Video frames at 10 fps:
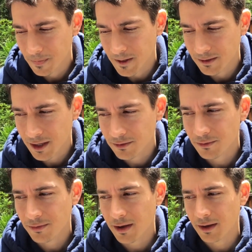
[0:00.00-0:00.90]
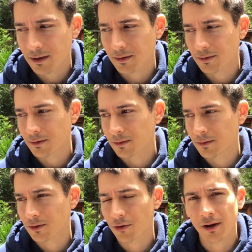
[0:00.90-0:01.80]
intensifying
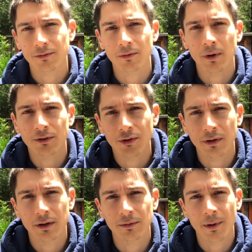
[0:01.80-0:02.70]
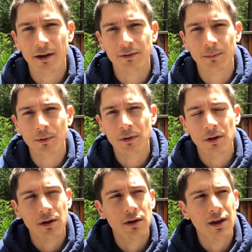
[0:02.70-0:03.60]
the transformation that is possible.
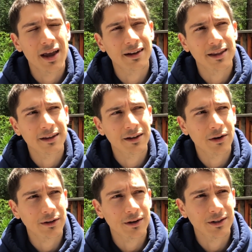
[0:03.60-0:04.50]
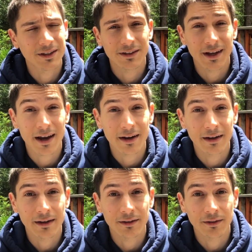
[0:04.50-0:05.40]
And I think our
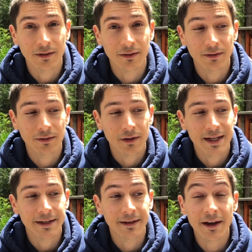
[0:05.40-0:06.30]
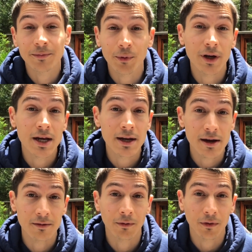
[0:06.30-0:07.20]
society is in desperate
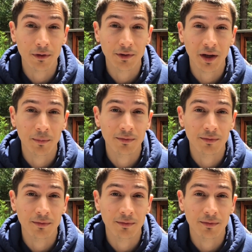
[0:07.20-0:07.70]
need for this type of